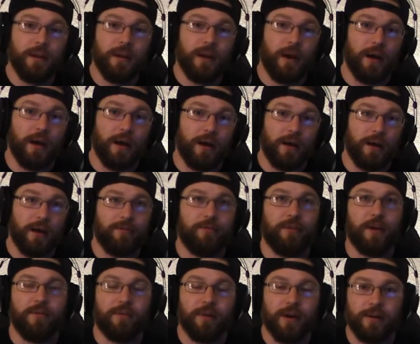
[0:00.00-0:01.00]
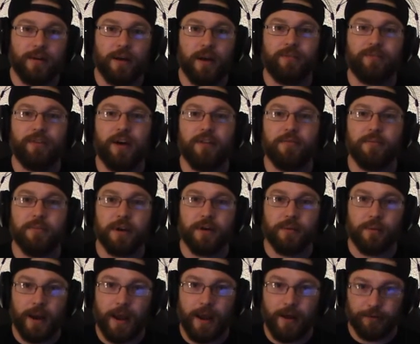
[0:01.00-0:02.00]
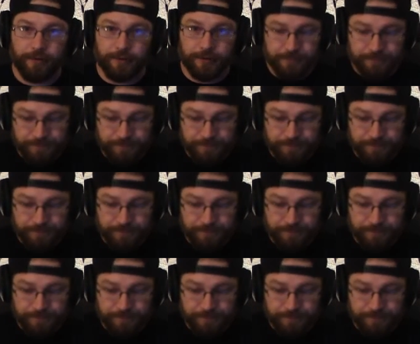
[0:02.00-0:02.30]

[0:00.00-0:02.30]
uh, a five round, a five minute round.